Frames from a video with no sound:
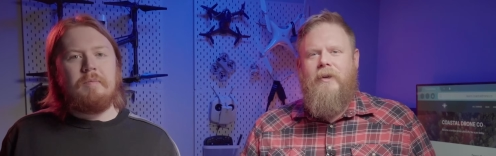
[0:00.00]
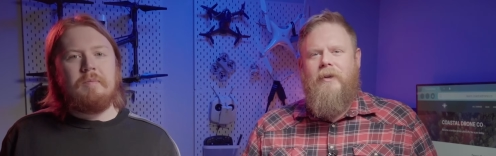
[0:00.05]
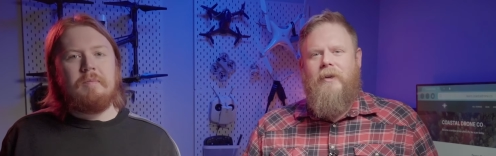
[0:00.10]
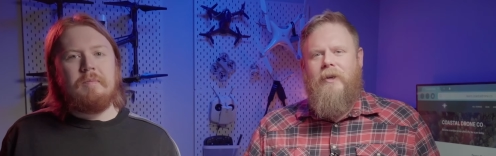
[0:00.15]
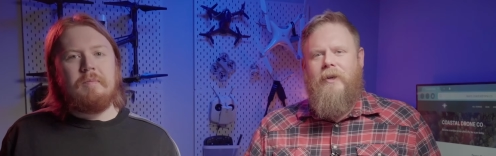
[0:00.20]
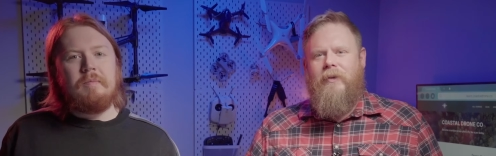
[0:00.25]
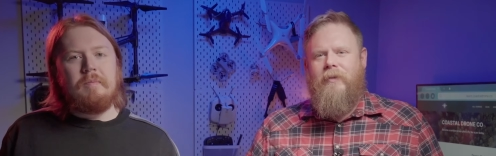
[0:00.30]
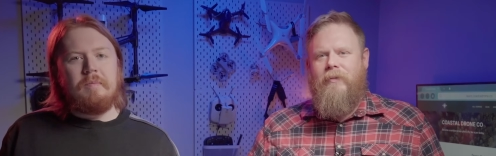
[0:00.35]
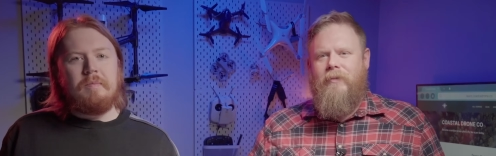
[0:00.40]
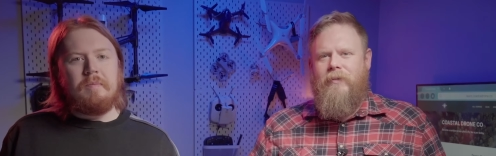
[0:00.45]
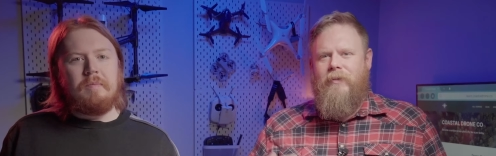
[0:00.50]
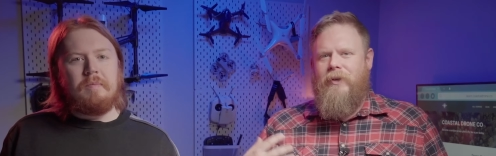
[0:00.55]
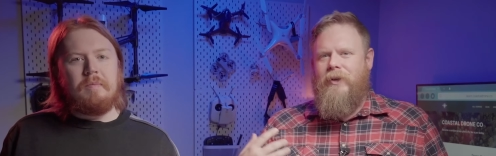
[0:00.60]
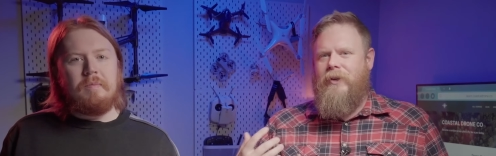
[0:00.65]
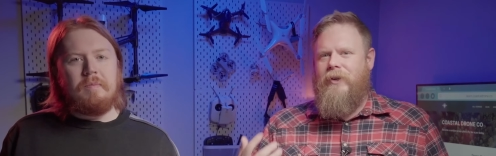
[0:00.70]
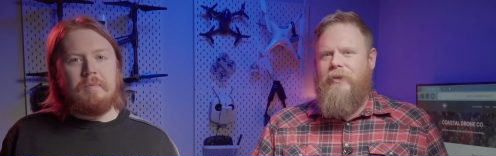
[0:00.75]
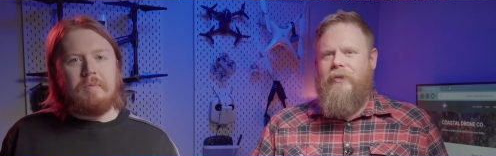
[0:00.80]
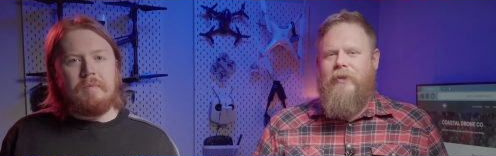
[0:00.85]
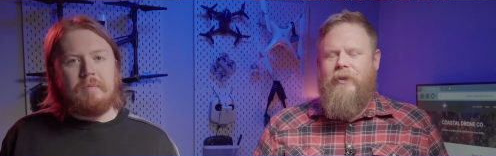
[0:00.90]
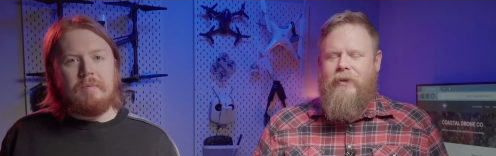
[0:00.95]
Speaker 1: Like
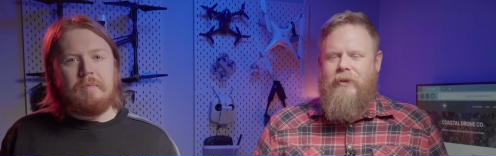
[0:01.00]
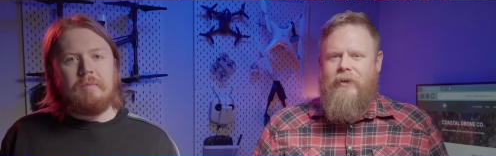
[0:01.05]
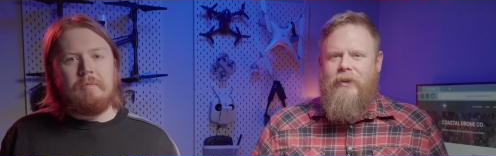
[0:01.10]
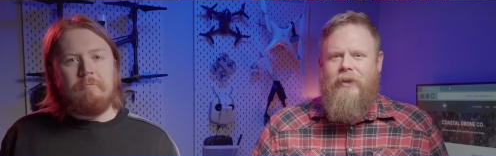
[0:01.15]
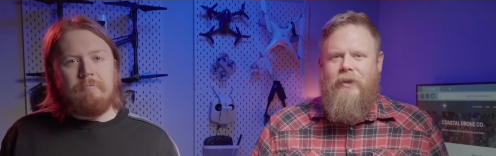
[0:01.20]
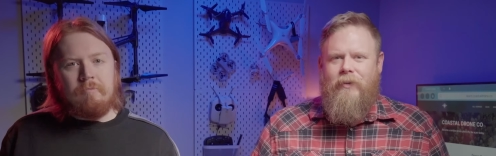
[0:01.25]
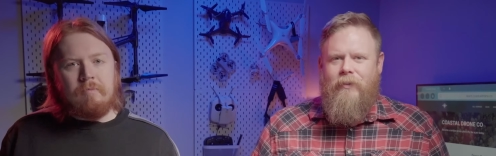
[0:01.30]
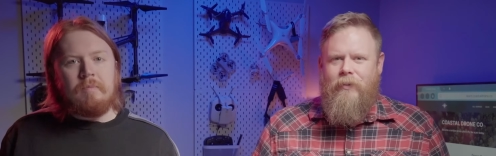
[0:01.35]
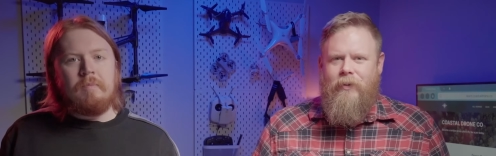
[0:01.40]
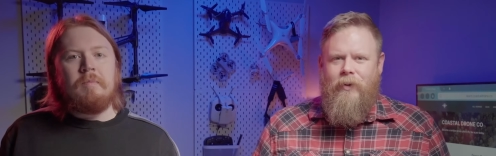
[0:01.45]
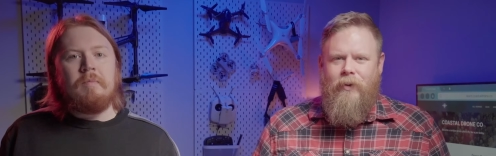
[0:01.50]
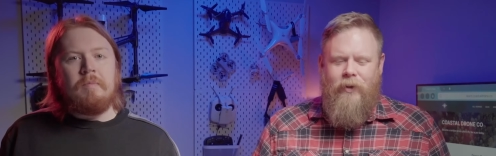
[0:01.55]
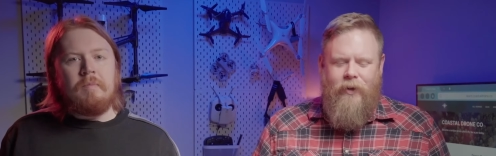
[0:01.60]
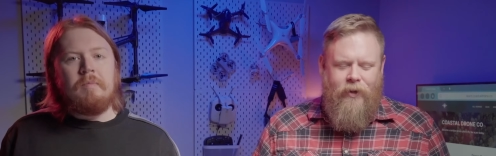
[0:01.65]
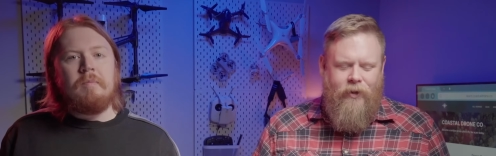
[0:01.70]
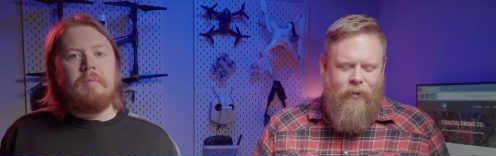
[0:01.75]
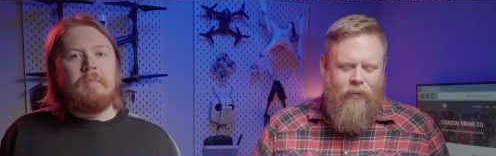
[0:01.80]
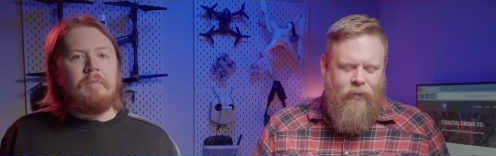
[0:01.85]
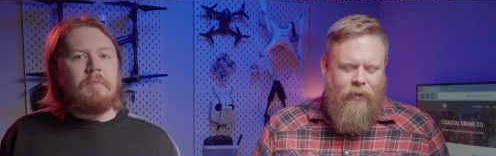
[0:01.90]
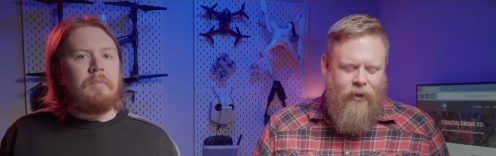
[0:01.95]
realistically, we were
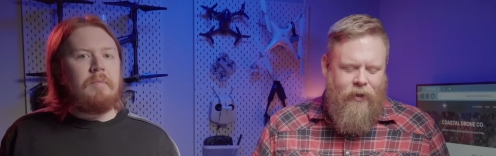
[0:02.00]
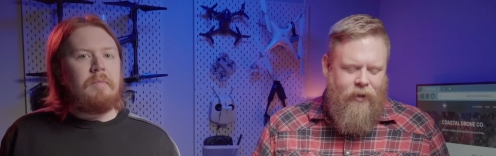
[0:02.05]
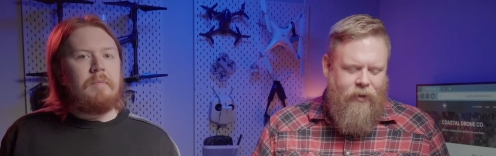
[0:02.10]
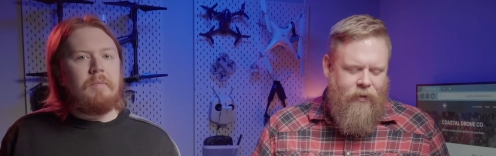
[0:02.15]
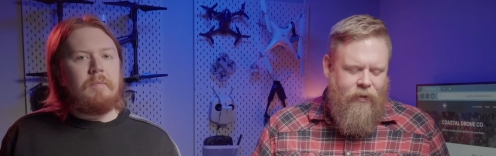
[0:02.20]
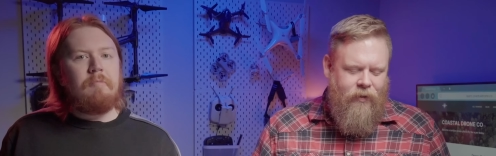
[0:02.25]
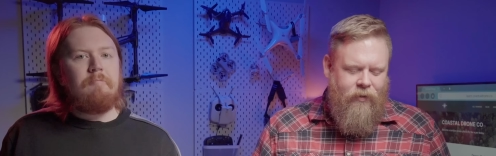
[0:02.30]
kind of worried.